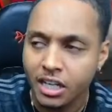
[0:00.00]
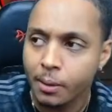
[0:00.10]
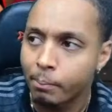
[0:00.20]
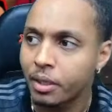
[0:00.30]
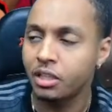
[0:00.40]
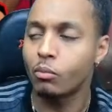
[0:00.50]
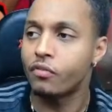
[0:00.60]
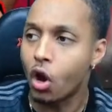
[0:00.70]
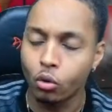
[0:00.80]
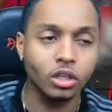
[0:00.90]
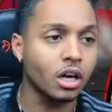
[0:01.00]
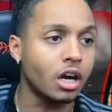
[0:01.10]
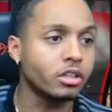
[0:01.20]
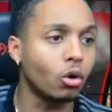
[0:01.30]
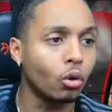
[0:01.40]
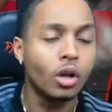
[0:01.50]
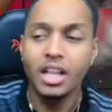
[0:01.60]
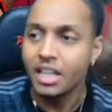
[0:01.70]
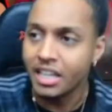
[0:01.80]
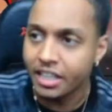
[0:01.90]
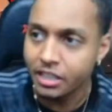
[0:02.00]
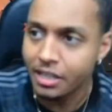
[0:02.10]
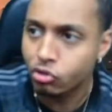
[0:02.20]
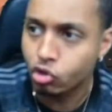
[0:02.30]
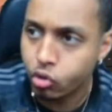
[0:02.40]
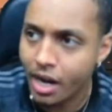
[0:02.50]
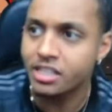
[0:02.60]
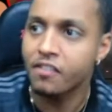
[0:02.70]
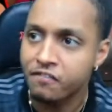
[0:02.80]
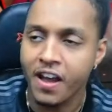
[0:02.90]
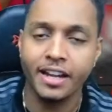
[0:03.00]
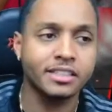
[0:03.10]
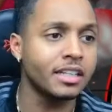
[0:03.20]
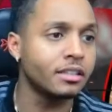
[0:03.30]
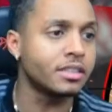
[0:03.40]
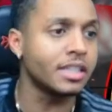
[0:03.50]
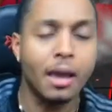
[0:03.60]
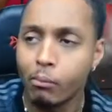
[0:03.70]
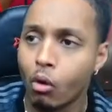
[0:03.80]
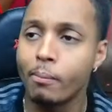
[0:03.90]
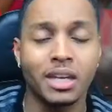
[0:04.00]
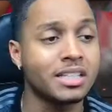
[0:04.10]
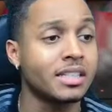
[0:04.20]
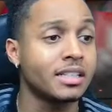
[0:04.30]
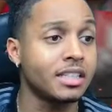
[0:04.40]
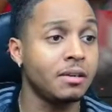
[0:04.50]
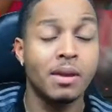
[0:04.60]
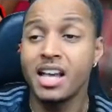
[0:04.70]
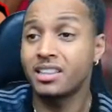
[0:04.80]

compete with Odegaard, or he can try to fight to get more minutes in the team.